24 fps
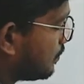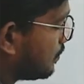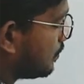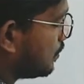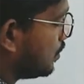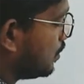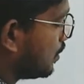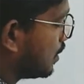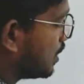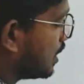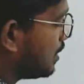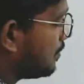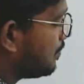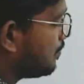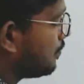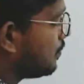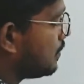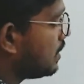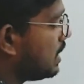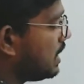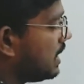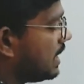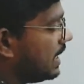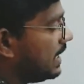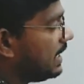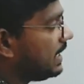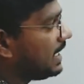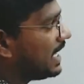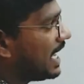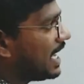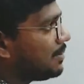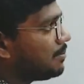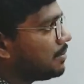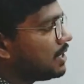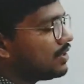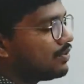Okay, in
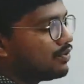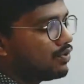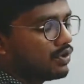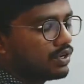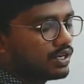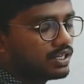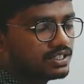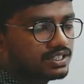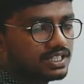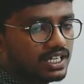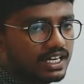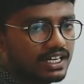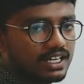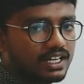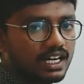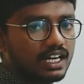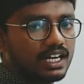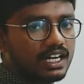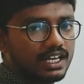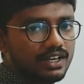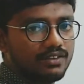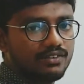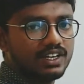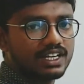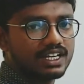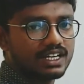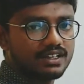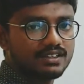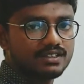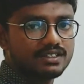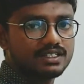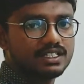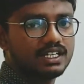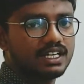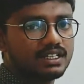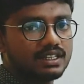time and work generally we
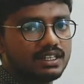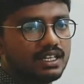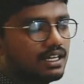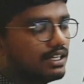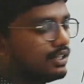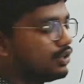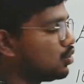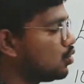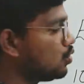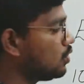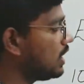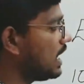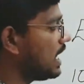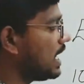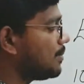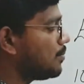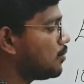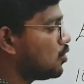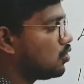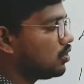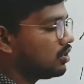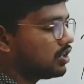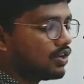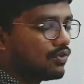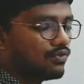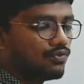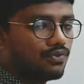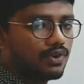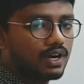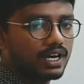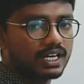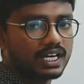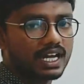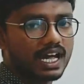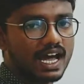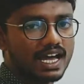consider the total amount of
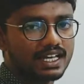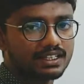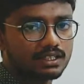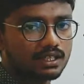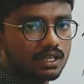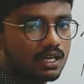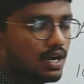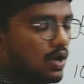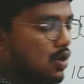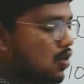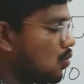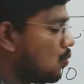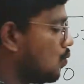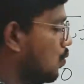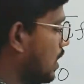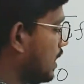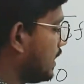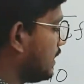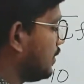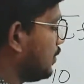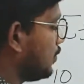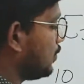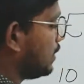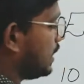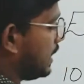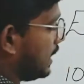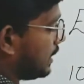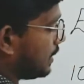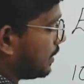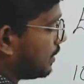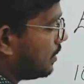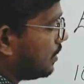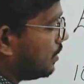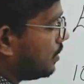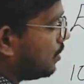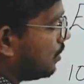work as 1 unit.